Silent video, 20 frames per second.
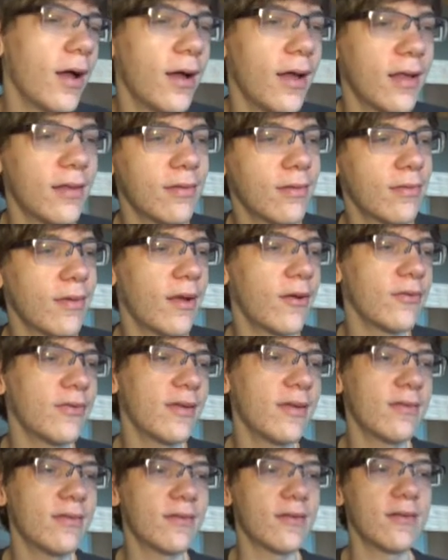in
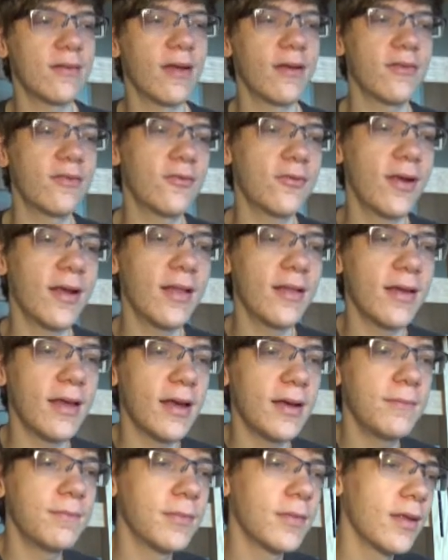southeastern
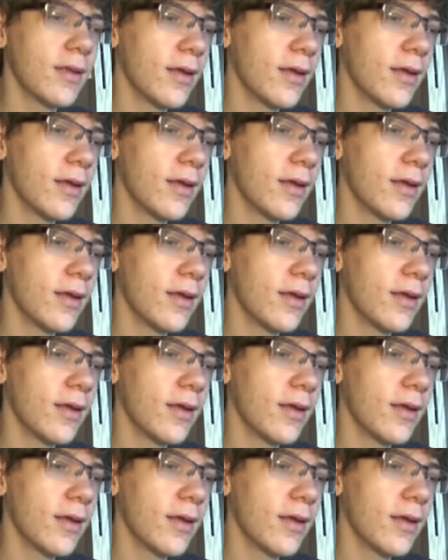Australia.